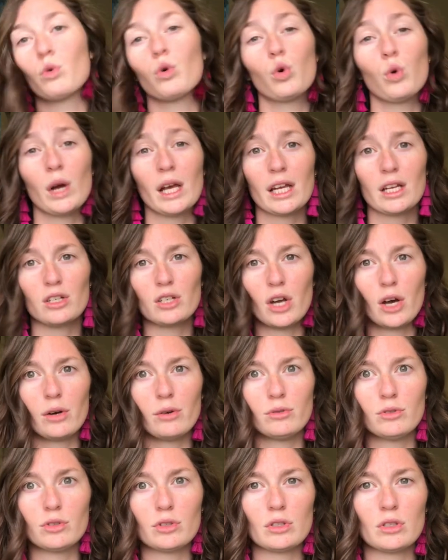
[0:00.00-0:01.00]
Quick
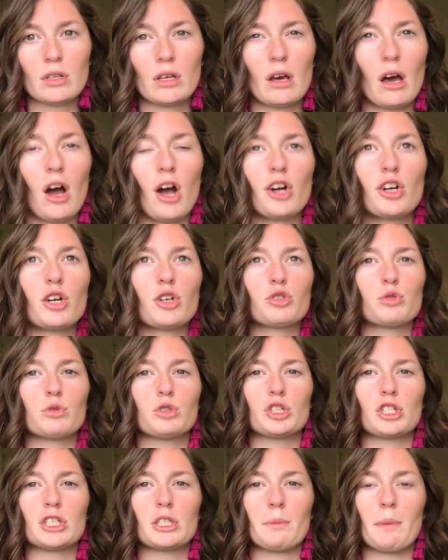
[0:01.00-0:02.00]
notes. Our notes
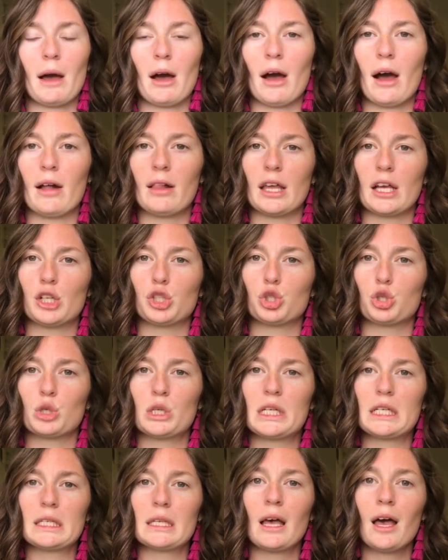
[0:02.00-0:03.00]
were just about how like
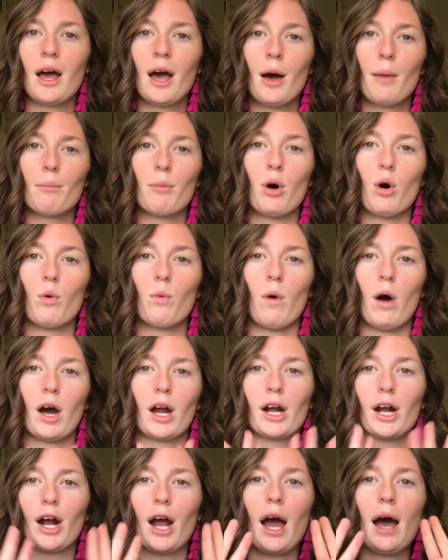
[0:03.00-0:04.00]
trees pull
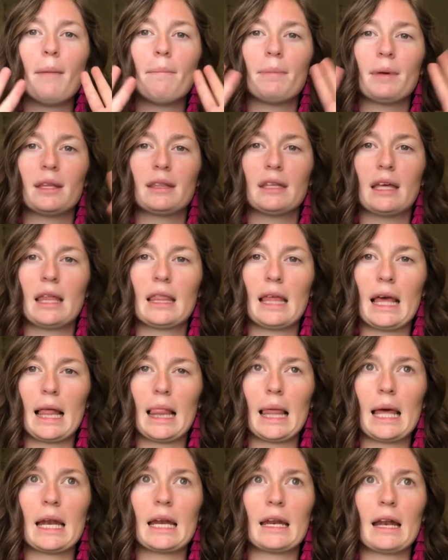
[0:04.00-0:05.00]
water up and then they
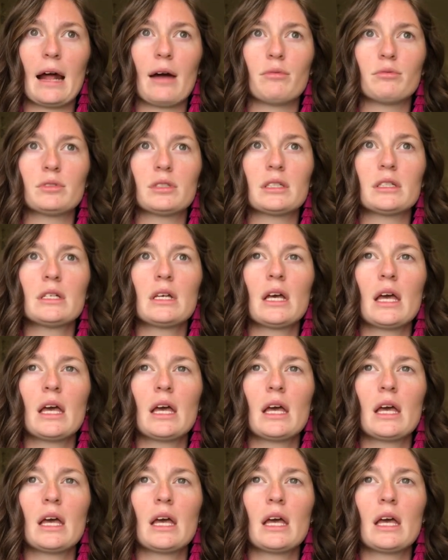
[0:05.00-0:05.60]
let it out